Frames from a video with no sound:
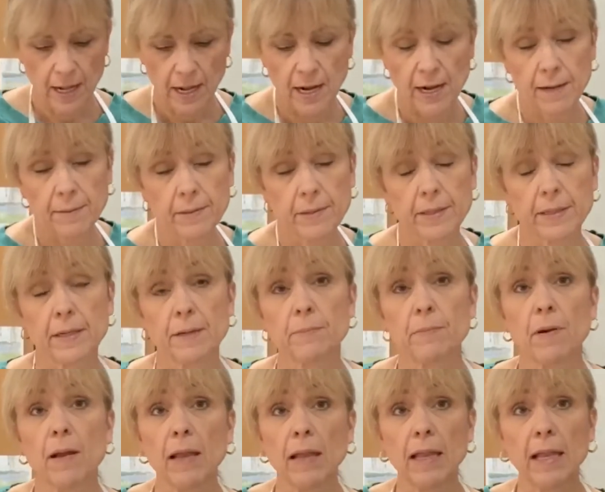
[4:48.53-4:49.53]
I'm going to
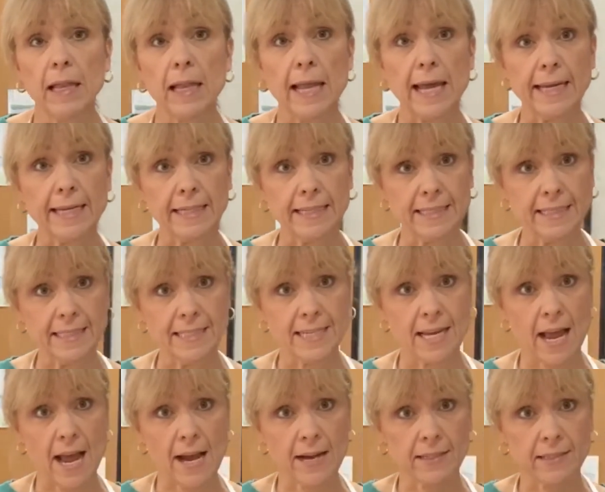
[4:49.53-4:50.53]
lightly
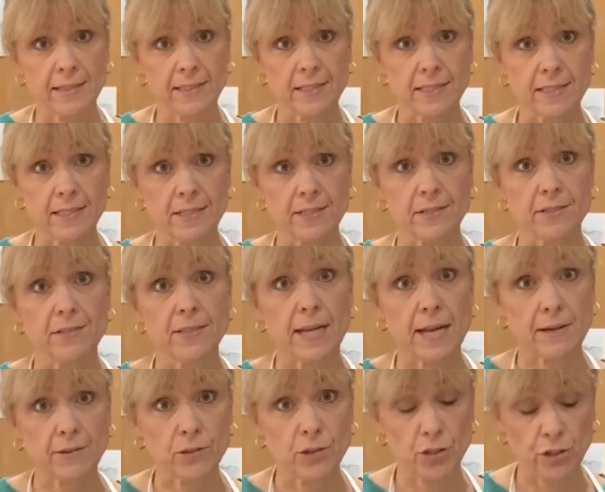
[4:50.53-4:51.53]
tack the stencil
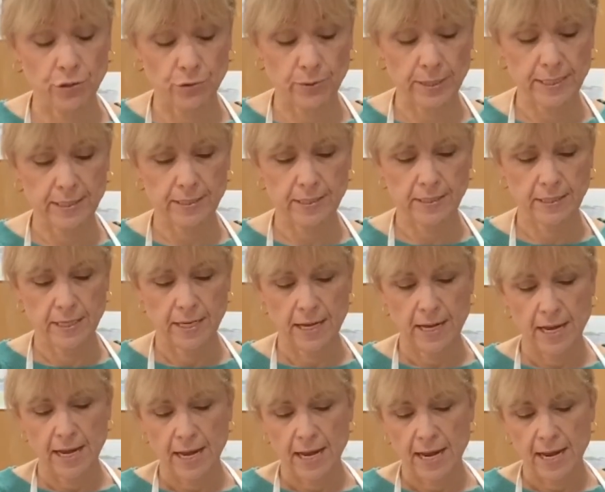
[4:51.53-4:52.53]
down to it.
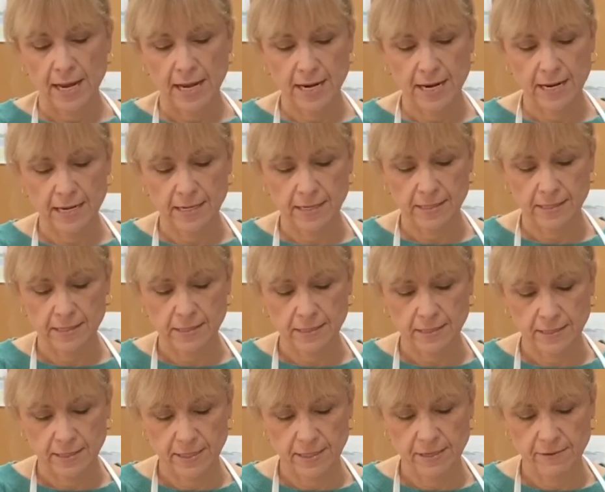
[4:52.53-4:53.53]
And
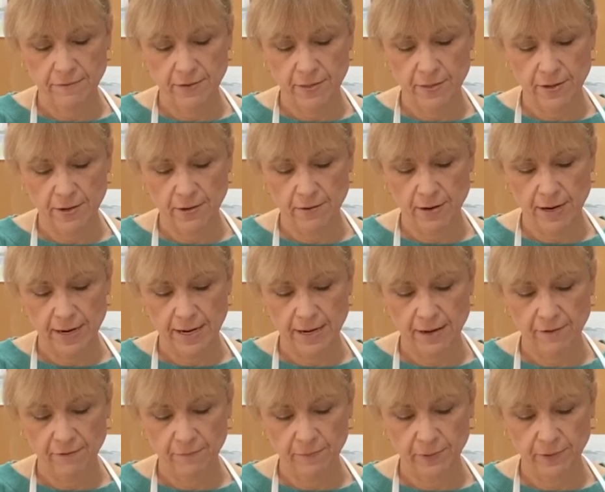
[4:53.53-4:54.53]
even though I
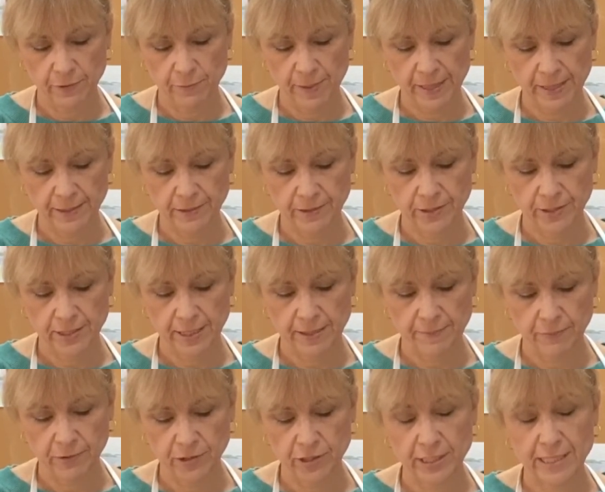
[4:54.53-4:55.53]
have blue painter's
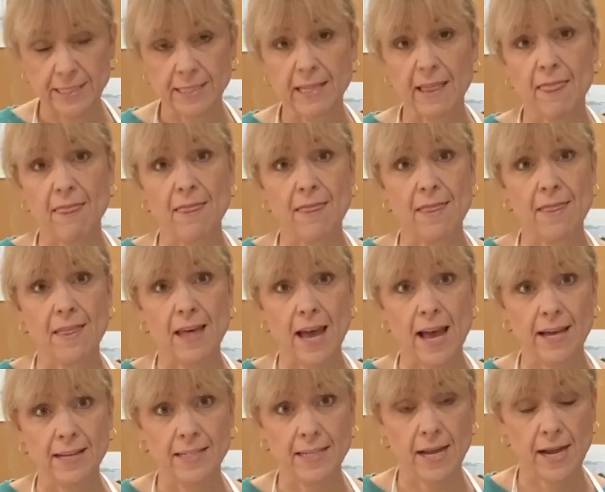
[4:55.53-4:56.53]
tape, which isn't
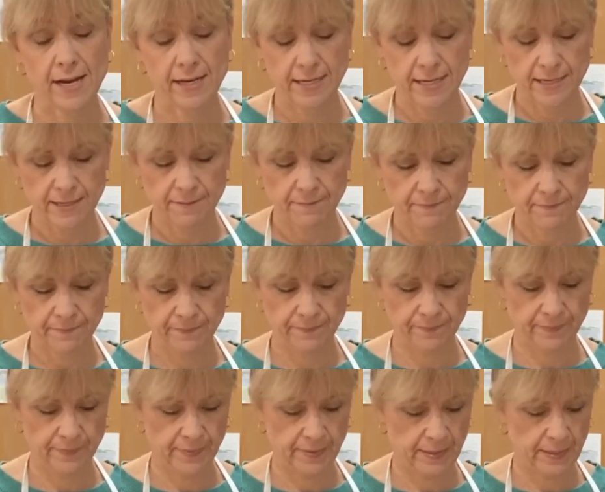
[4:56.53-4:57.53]
that tacky,
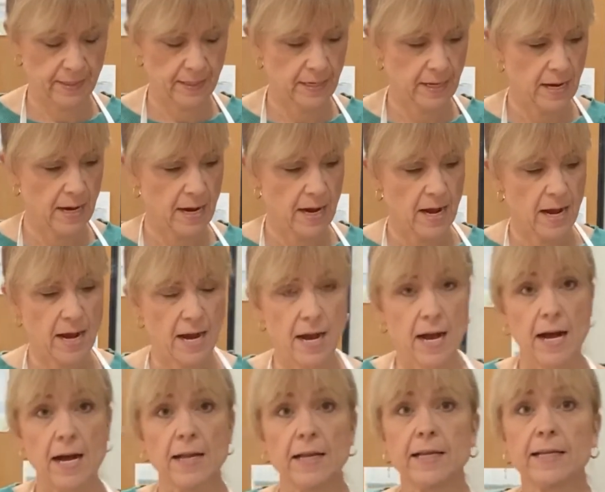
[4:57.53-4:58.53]

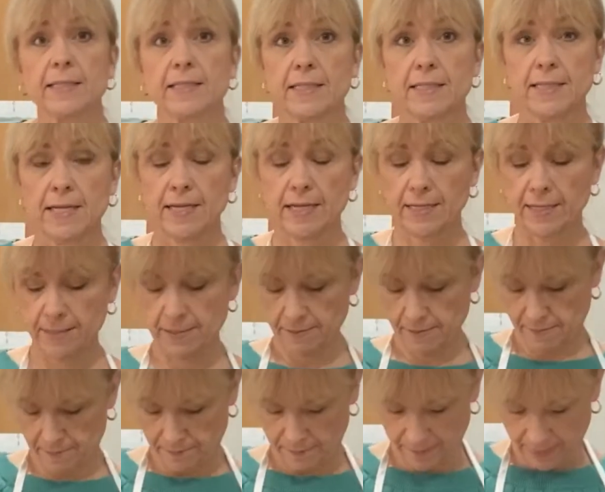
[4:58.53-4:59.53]
I like to take it
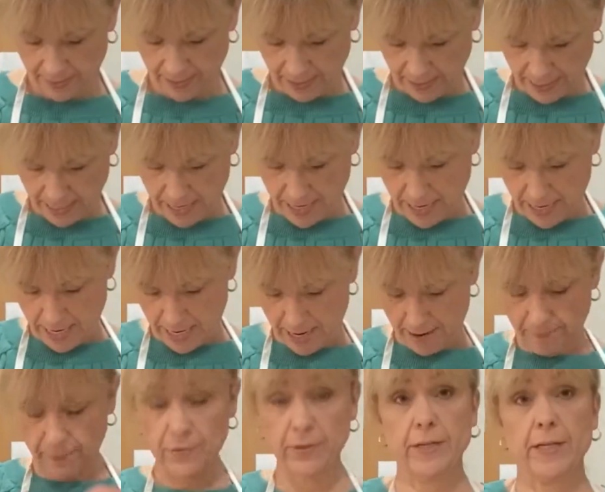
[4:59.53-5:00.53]

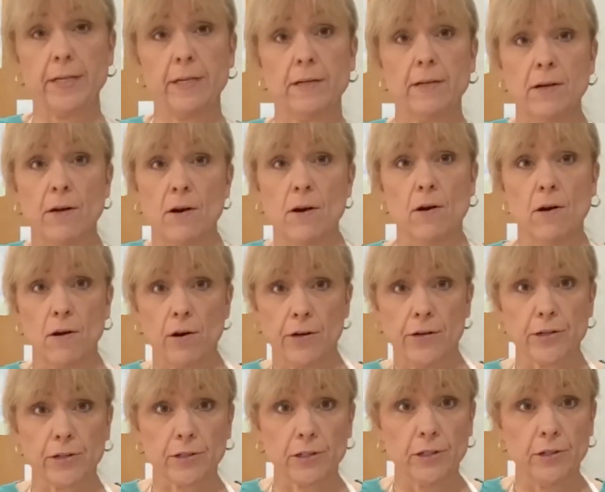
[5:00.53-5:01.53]
and put it on
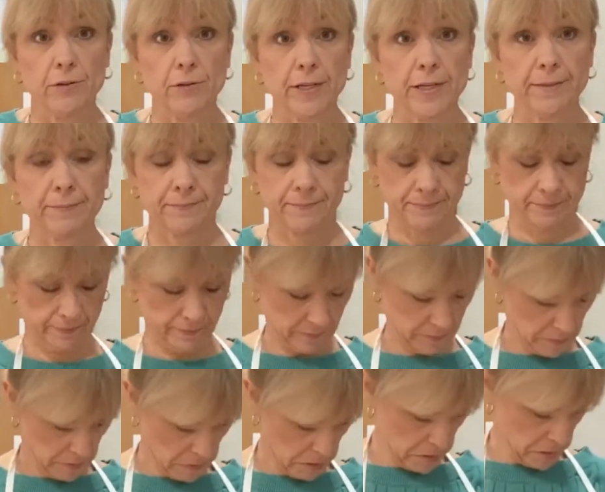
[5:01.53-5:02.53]
your clothing
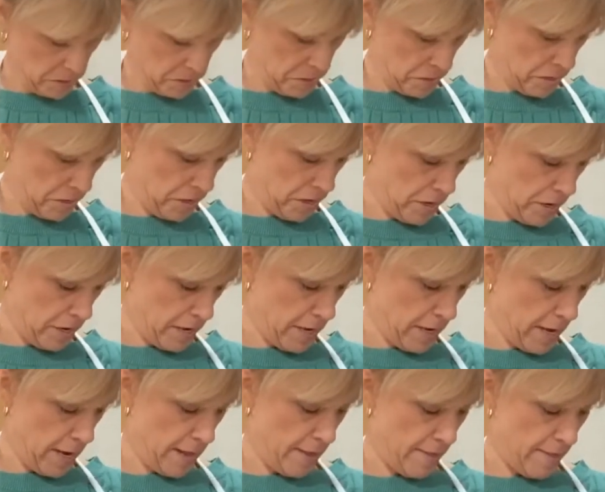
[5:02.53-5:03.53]

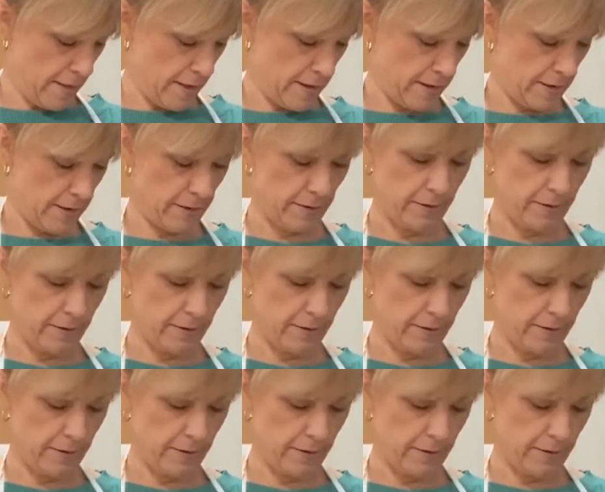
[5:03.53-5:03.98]
and then